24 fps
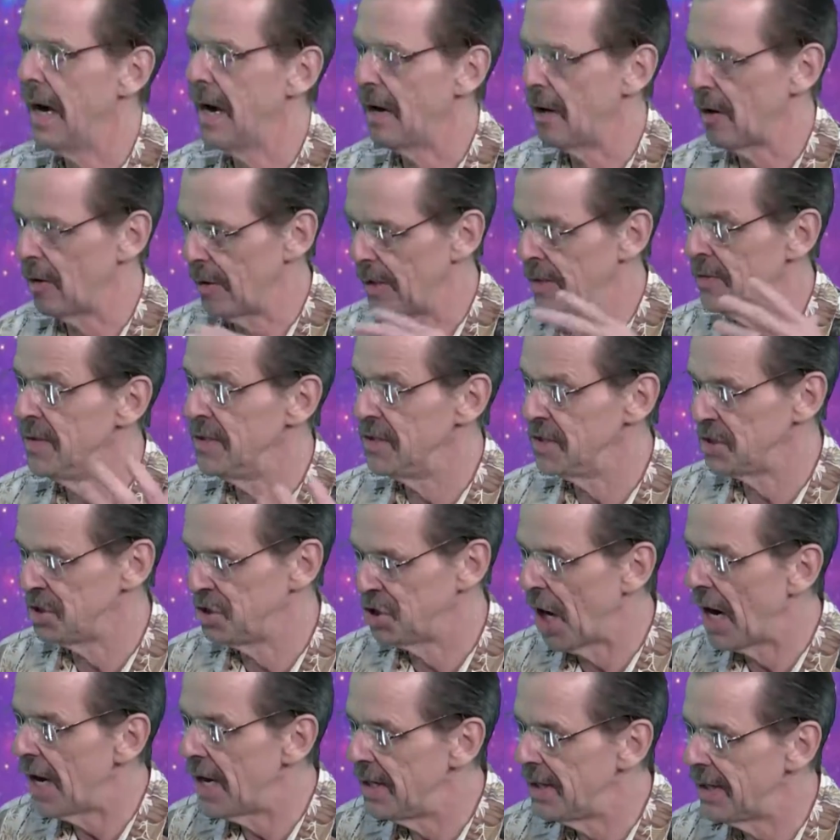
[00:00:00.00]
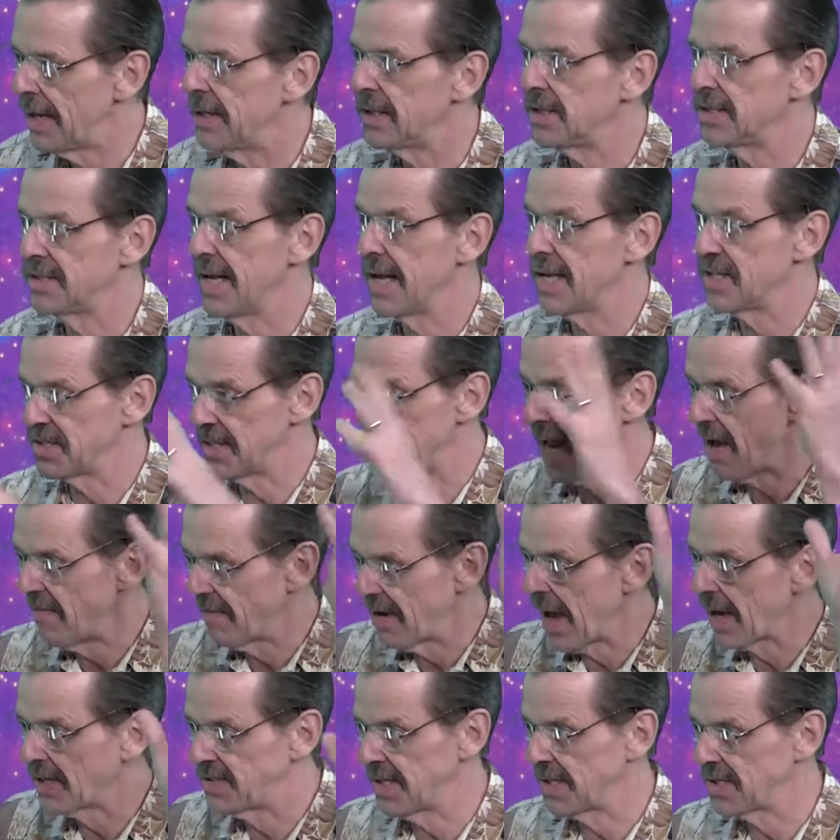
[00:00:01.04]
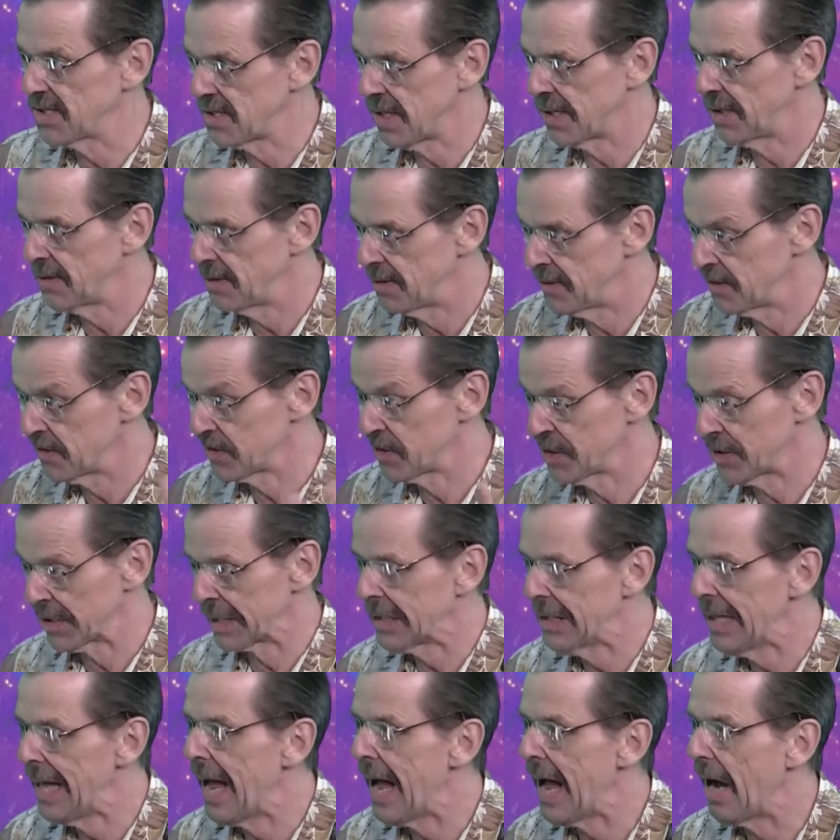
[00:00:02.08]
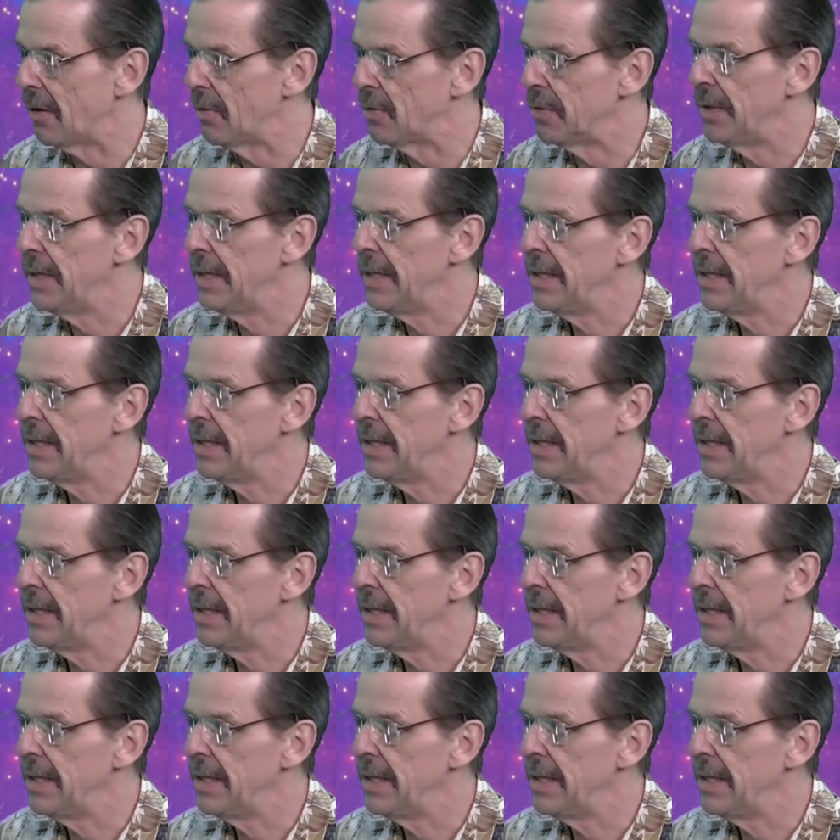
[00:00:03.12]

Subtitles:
in these giant data sets and having access to the cloud,